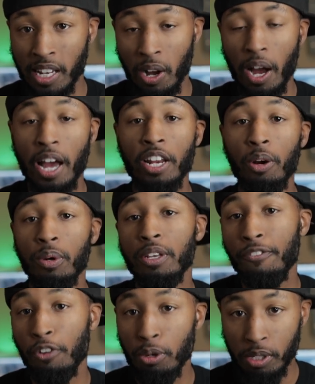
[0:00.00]
Now I know when
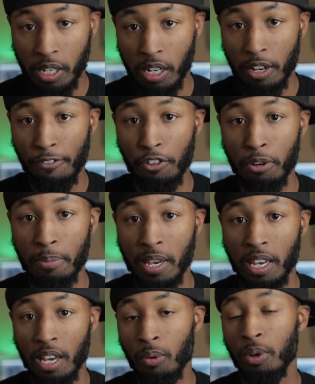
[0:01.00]
you first get into
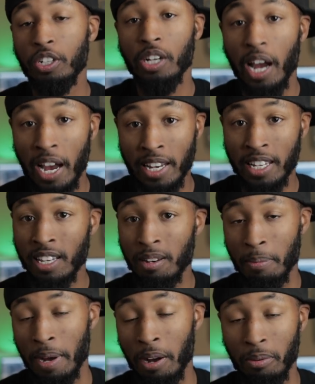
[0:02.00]
filmmaking, which I
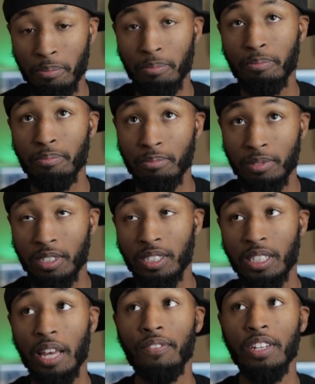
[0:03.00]
did about
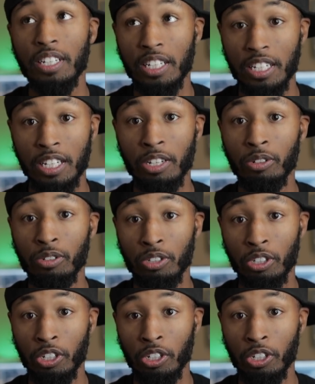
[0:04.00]
seven years